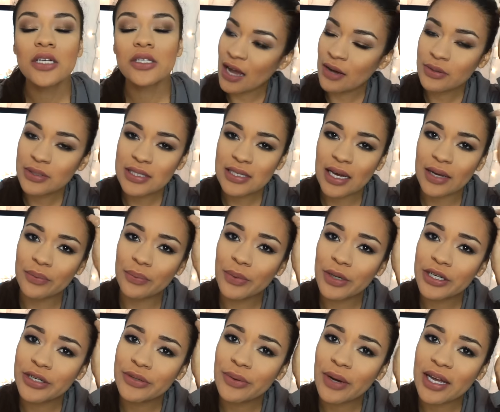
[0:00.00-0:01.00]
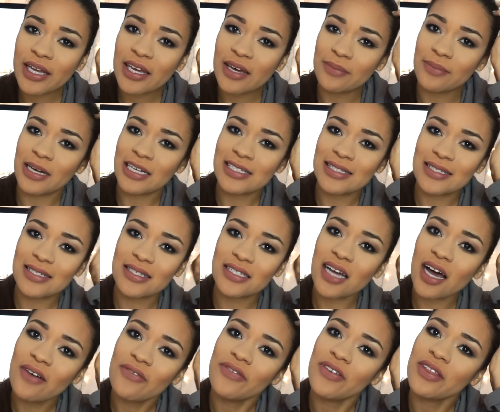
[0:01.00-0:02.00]
I was like, when do I get my
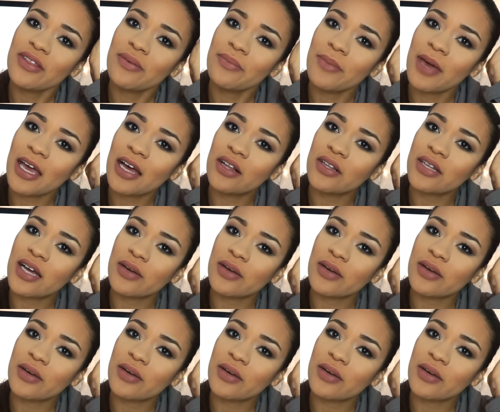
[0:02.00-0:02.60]
stuff in the mail?